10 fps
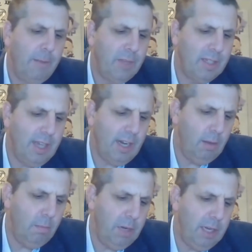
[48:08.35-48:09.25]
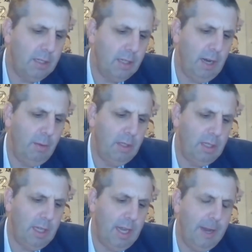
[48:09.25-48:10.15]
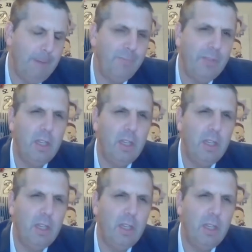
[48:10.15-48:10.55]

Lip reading: The second piece that I would say,